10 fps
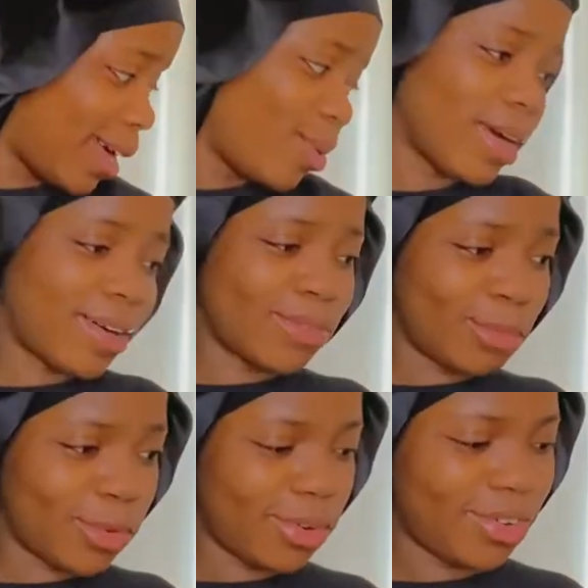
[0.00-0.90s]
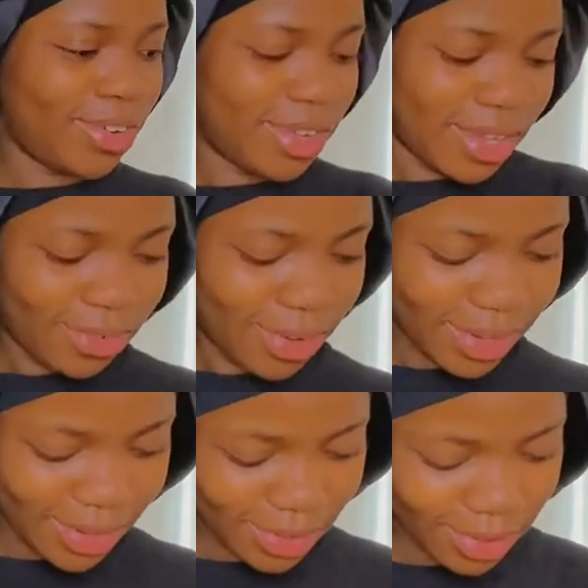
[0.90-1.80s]
I will have more
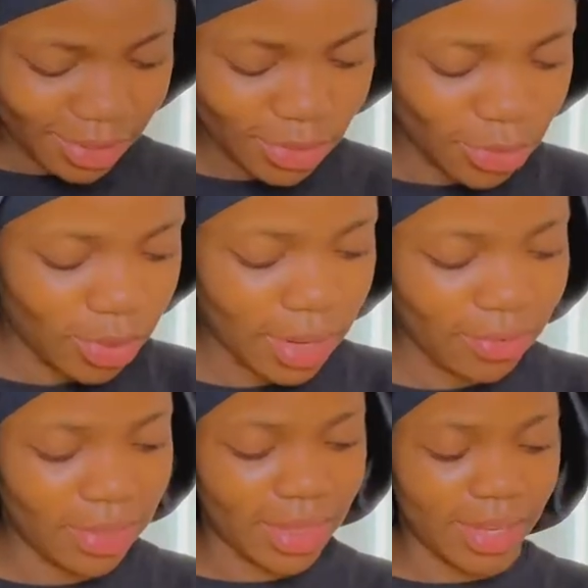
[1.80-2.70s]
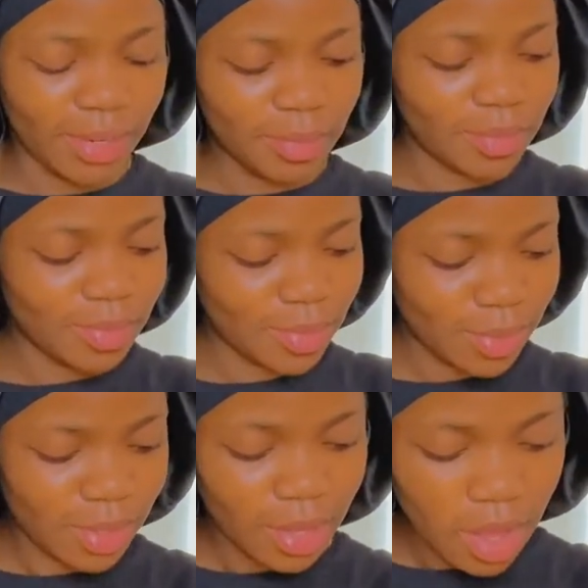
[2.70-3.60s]
like, through everything.
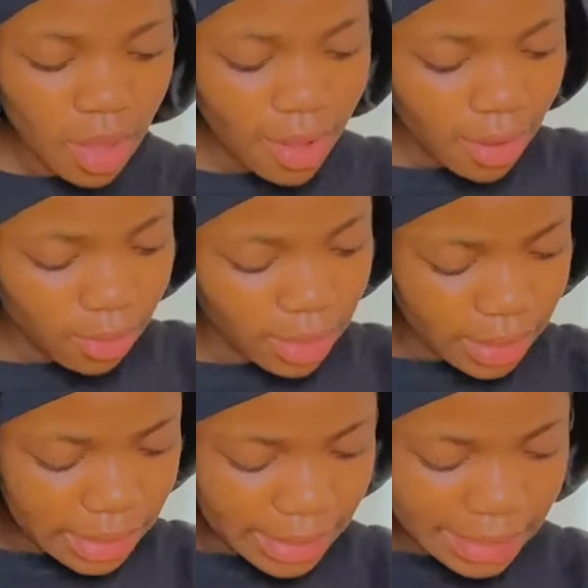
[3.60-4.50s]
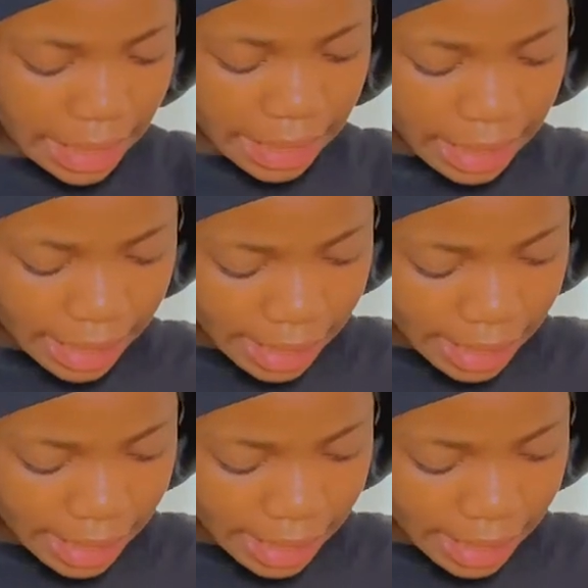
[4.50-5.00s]
Okay, this is like a